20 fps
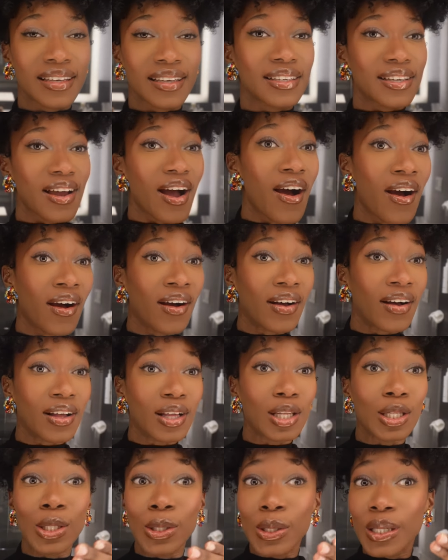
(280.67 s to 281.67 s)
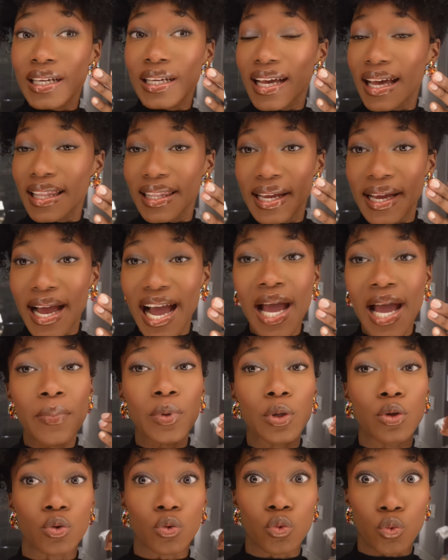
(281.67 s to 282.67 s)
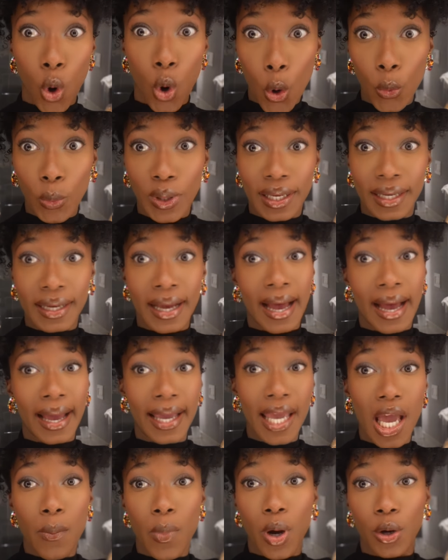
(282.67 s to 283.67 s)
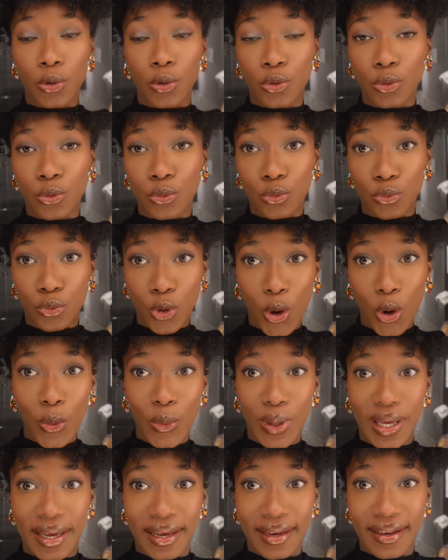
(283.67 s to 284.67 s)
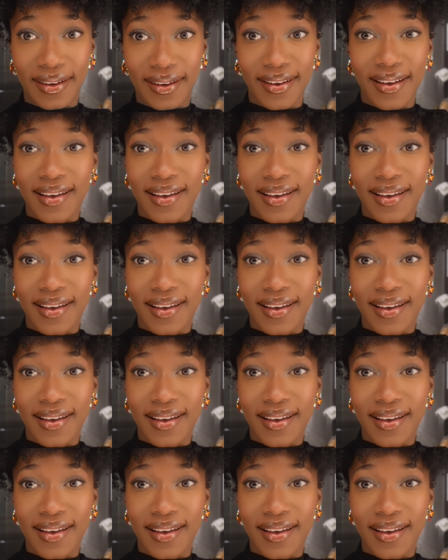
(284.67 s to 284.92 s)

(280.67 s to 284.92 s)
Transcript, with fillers: y'all look like i'm growing i am growing